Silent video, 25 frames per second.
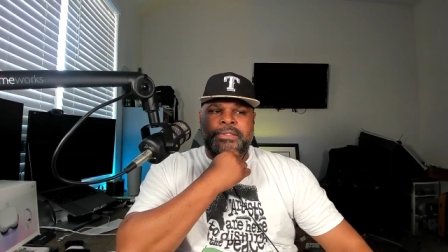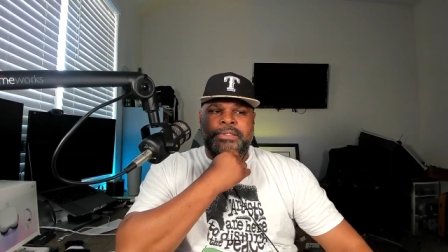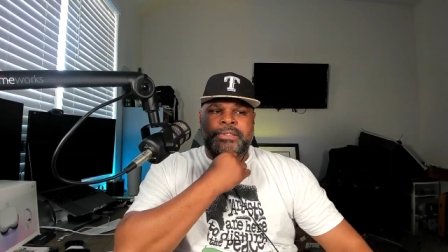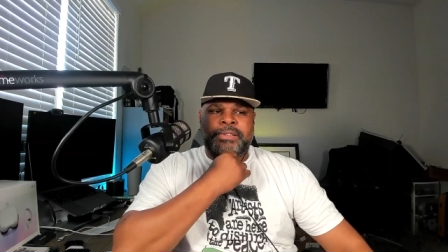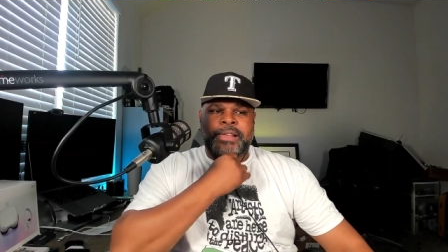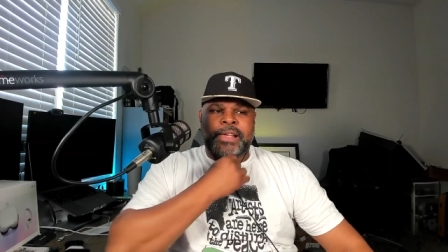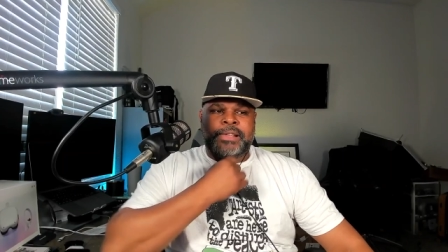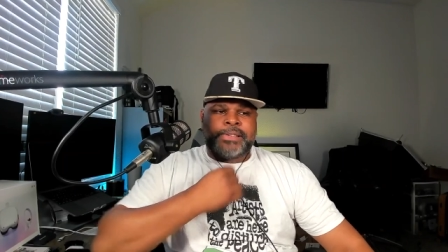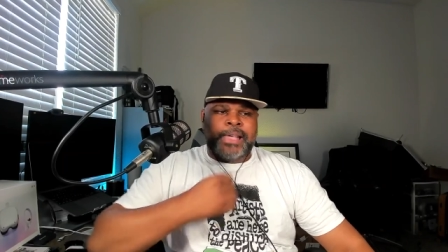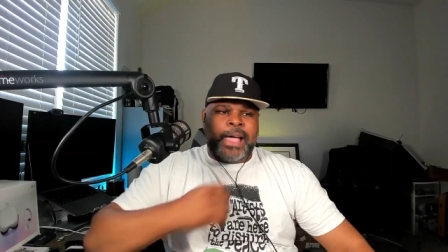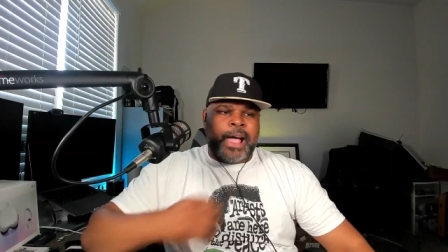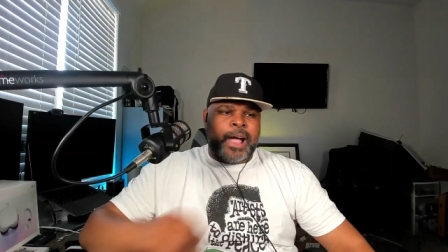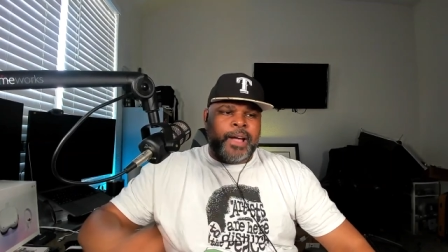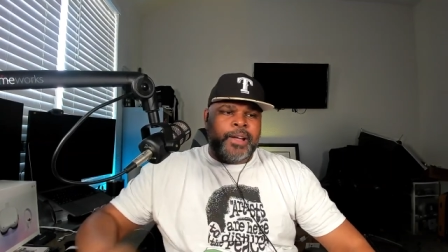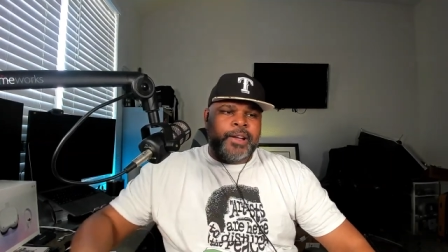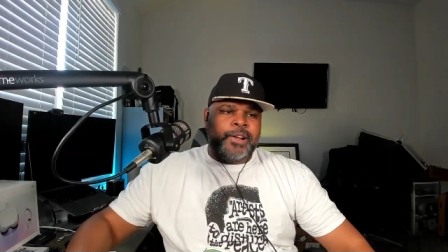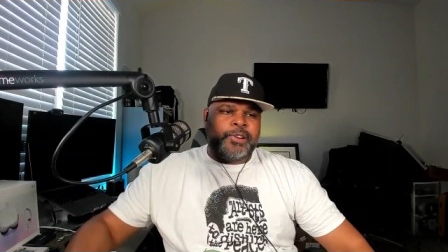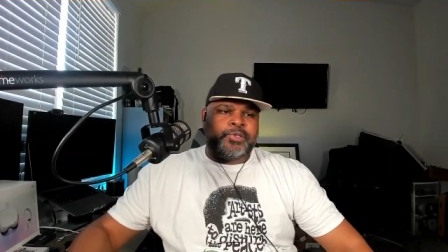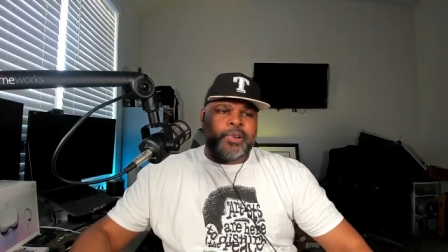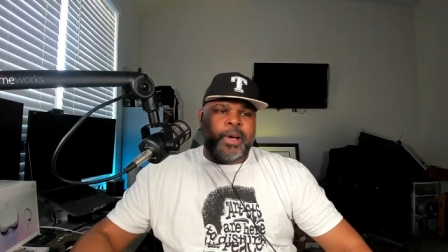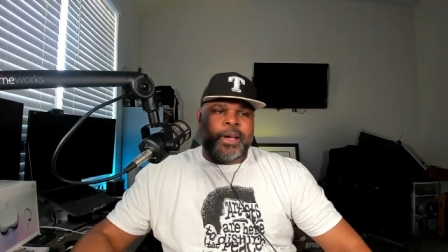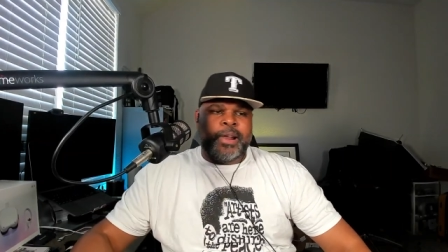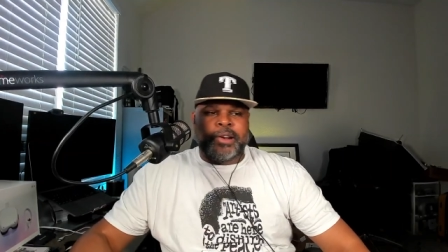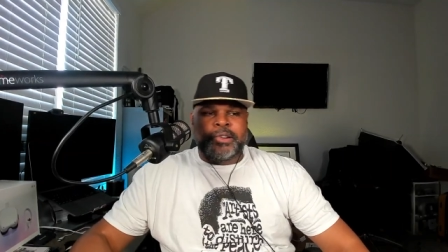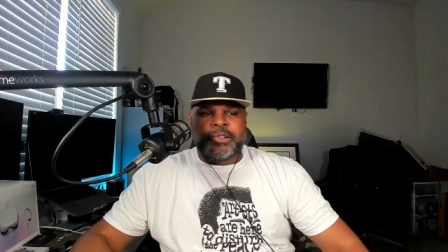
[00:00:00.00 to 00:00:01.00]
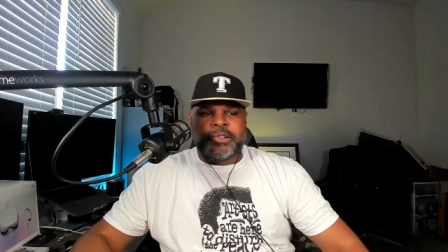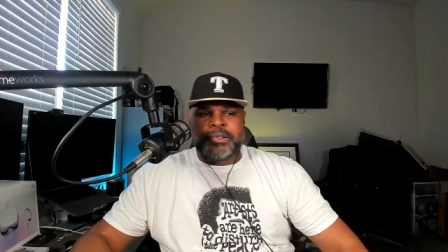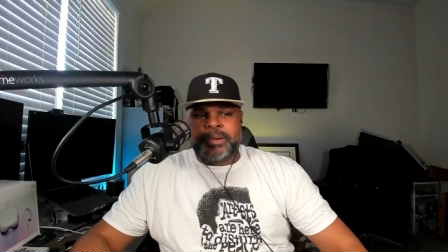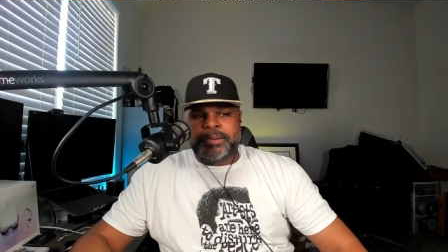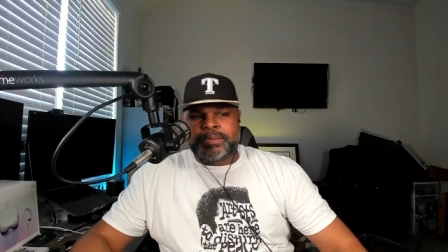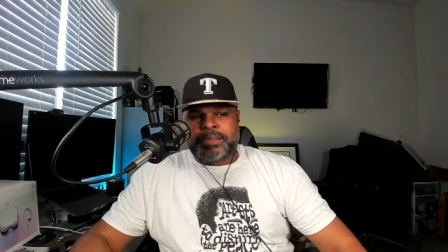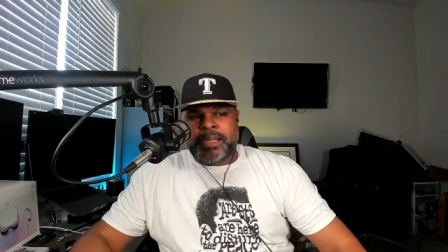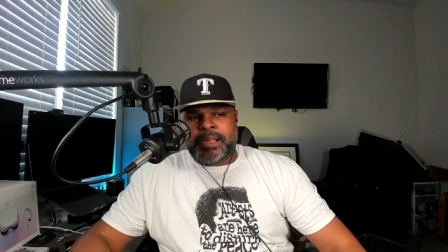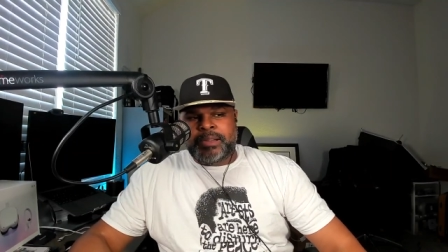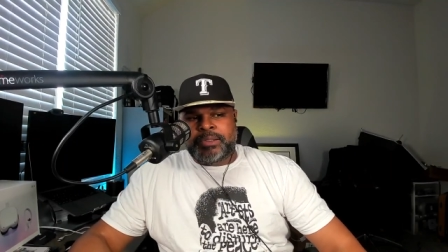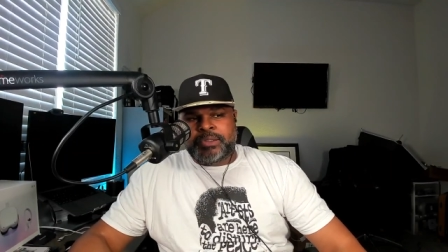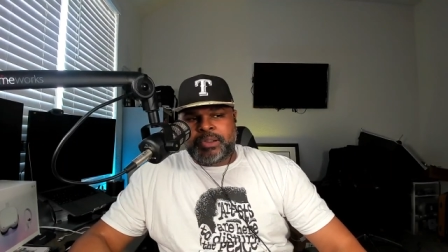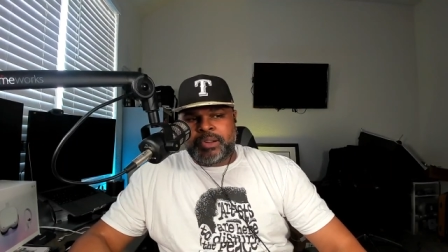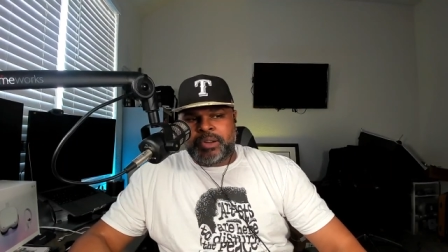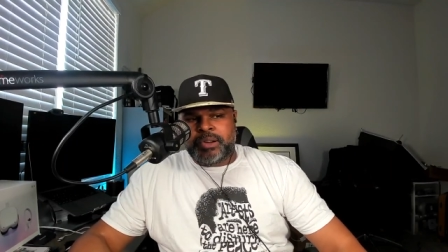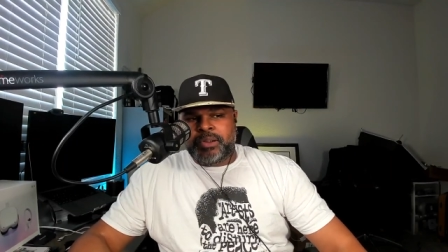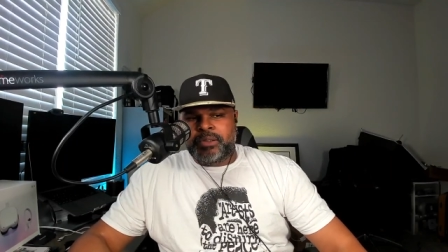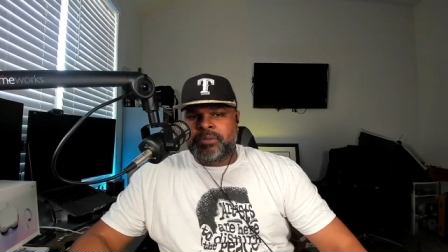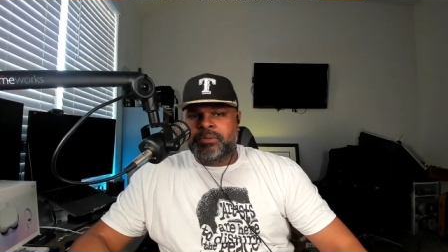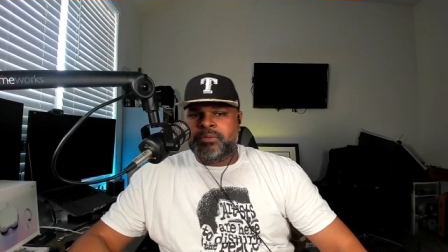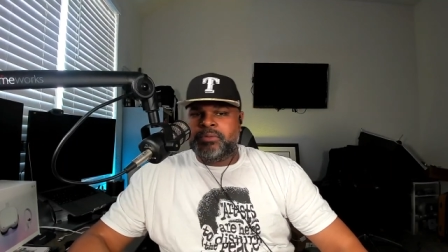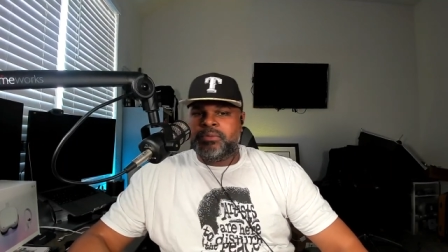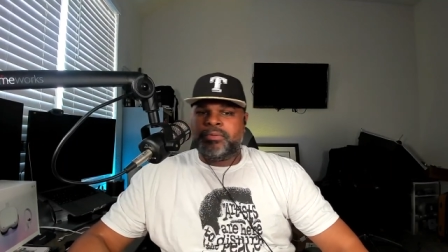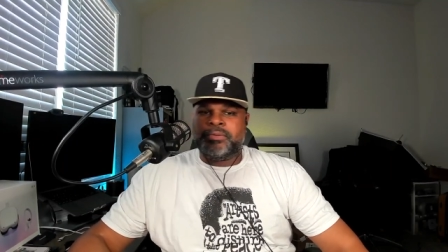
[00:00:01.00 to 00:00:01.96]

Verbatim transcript: that's out here trying to do what they do